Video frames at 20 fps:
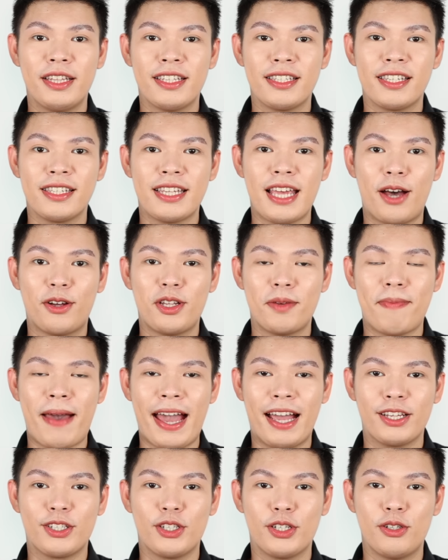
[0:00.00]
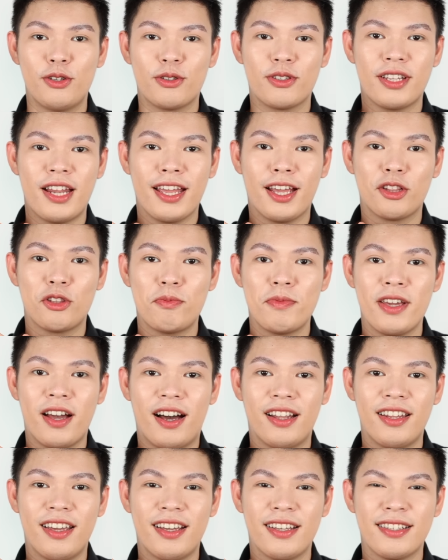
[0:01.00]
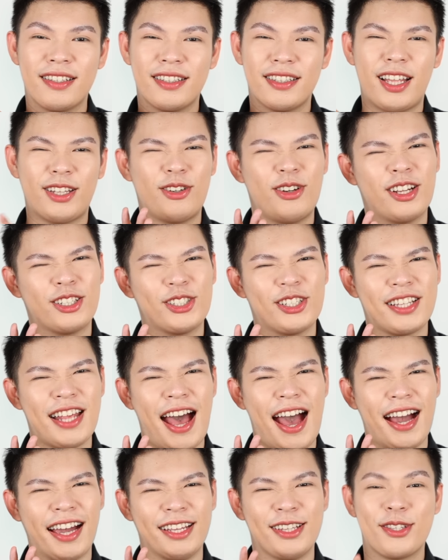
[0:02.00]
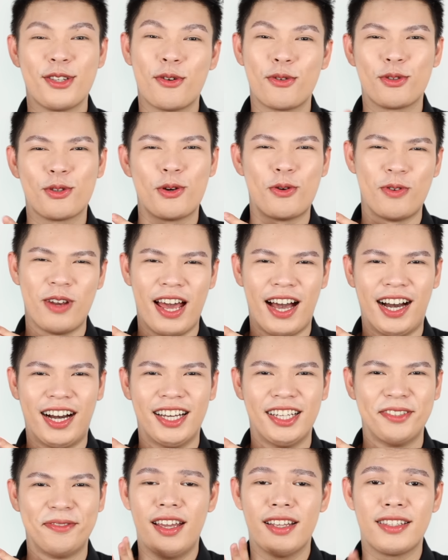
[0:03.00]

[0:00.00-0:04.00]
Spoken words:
this is how the packaging looks like. And to be honest, ano lang siya sa akin, so-so lang.